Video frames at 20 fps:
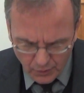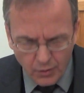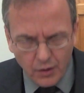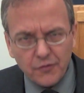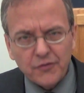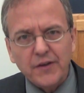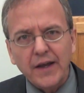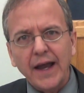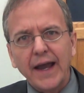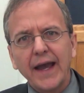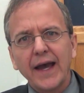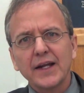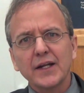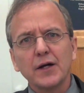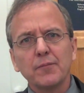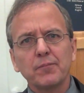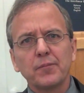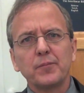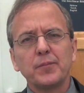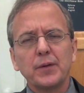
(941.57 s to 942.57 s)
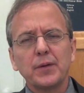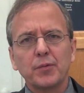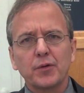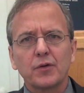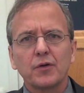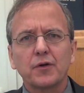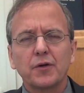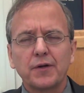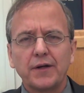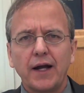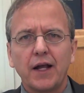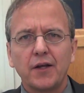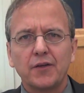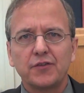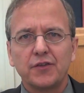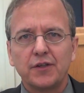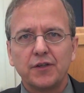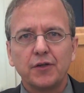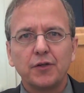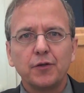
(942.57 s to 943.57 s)
Well, if you add up biblical
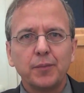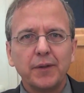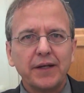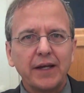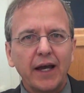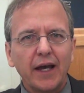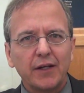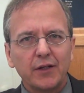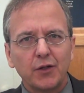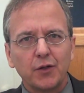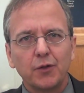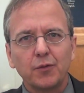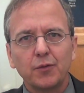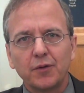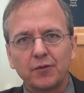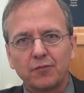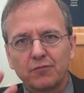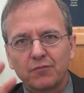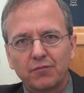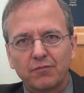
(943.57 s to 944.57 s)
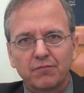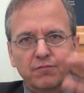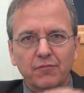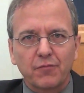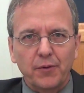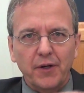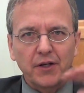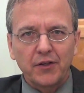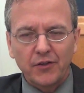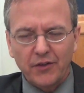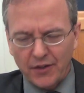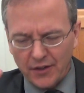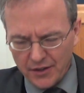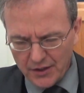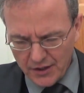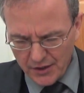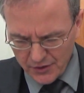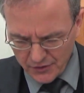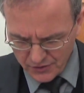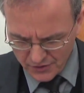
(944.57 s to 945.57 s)
chronology, who begat who and the reigns of the
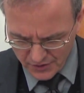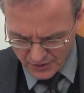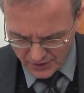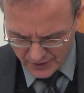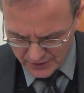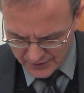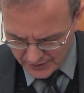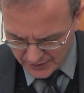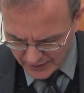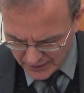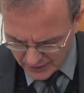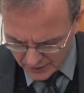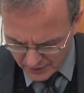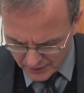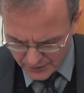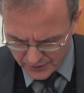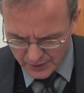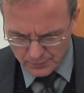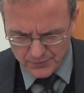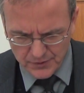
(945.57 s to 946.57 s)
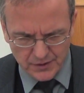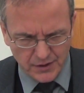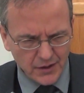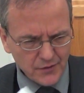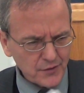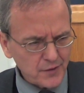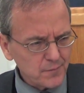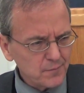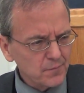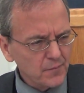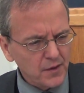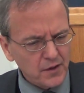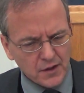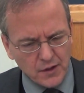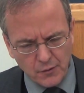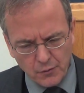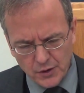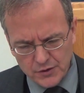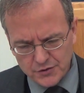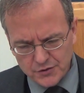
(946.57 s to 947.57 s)
kings, and you add all of that up together,
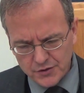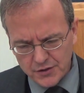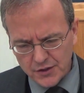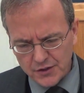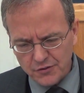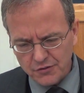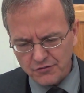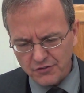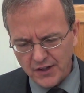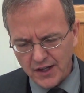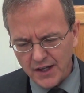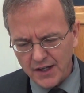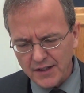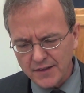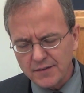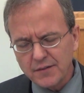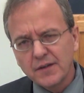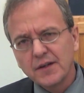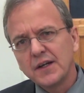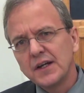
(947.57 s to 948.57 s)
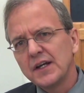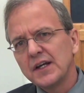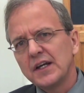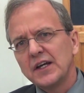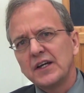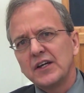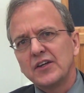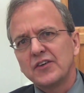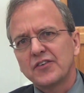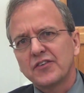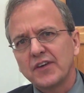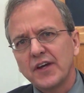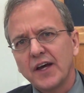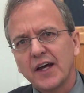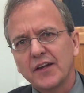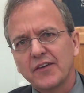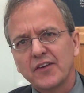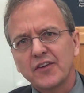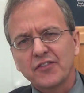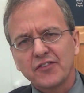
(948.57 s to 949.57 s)
what you're going to find is
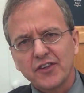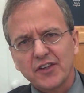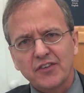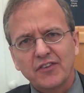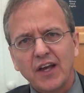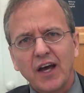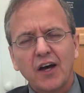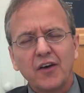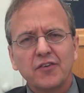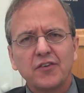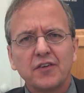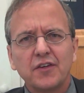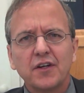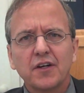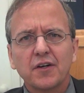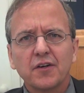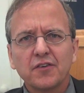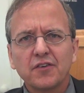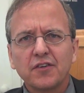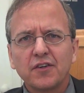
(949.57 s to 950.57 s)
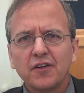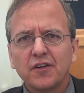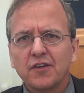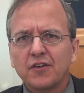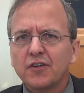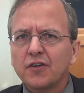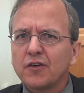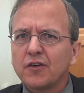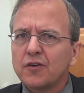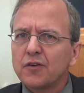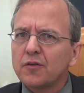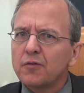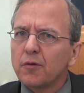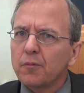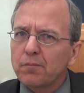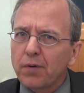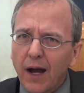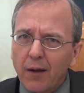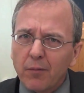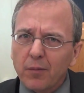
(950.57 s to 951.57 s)
that this 6,000 years
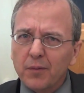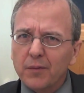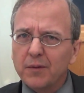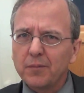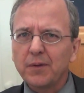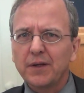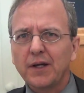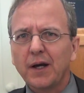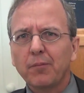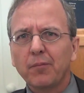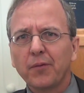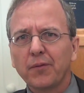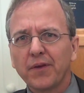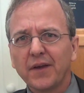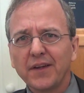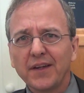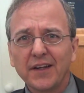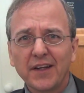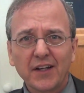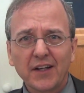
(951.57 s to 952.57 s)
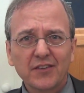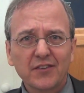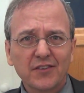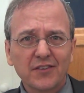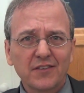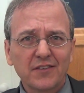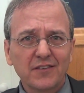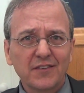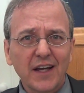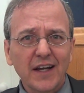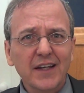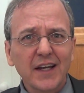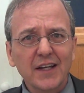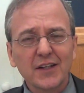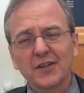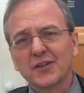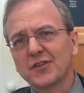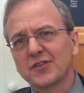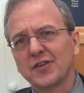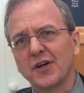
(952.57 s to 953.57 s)
will probably be up within the next
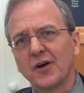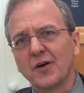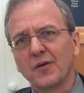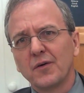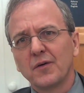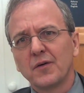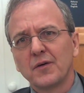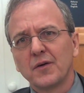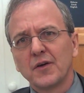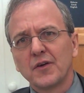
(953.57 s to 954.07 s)
decade or so,